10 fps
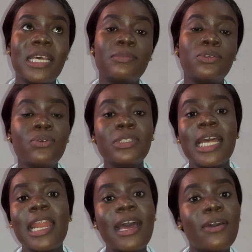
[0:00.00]
some schools
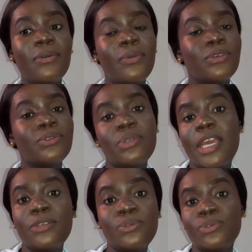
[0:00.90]
allow
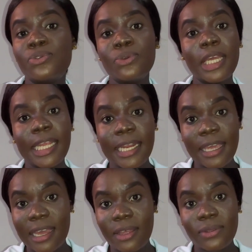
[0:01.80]
students to do
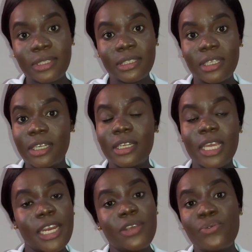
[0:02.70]
clinicals in
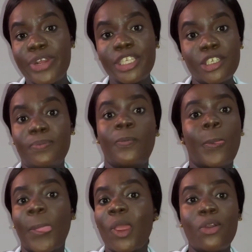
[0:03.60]
any region
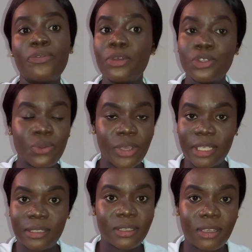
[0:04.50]
of your
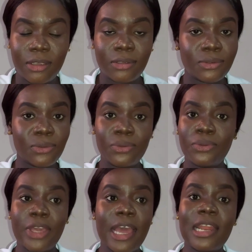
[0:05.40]
choice.
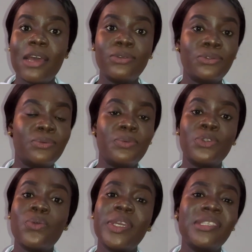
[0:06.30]
So you're allowed to,
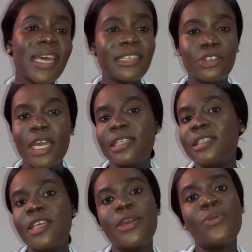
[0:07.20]
so with that you can
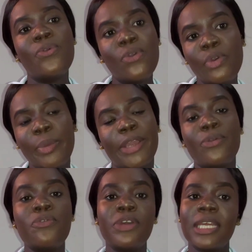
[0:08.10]
stay home and
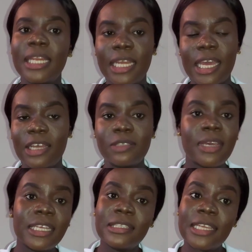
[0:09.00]
go for clinicals.
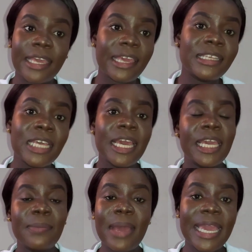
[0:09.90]
But
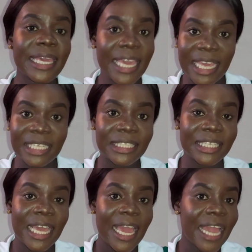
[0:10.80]
in my case,
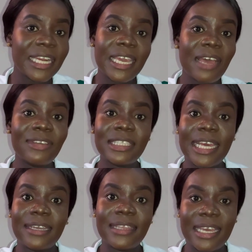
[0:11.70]
I didn't have it
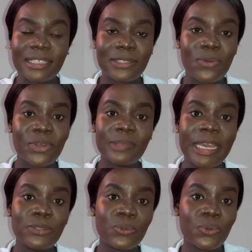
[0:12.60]
like that, because
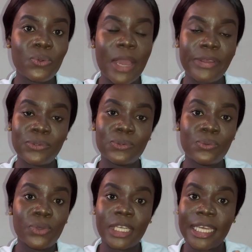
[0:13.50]
my school, I went to
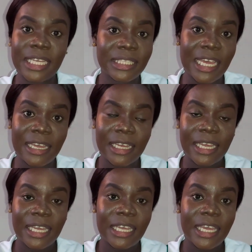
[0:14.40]
school in Keta,
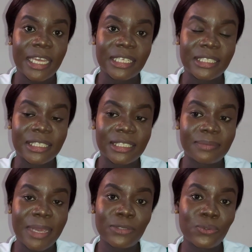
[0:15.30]
and
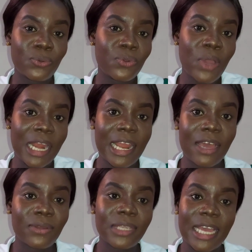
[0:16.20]
my school
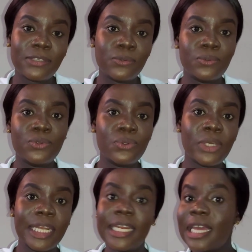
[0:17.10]
allowed us to do
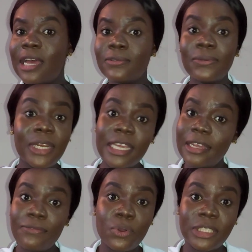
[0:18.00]
clinicals only in
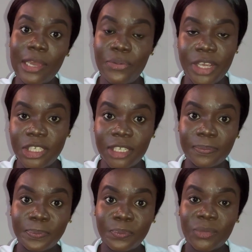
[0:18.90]
the Volta region.
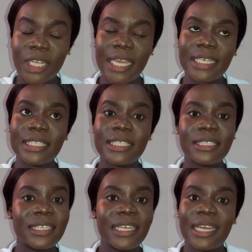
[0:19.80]
And
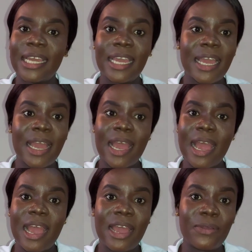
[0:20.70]

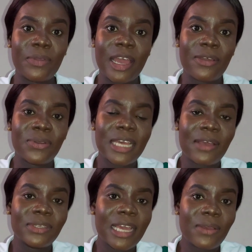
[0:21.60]

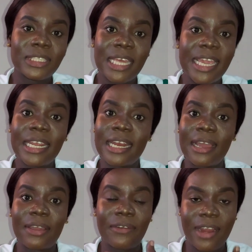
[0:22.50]
I was staying in
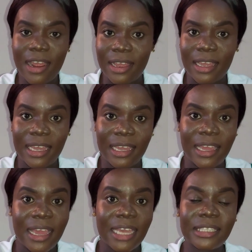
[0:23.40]
Accra.
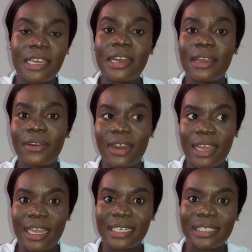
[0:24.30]
I stayed in Accra,
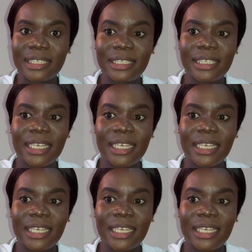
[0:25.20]
and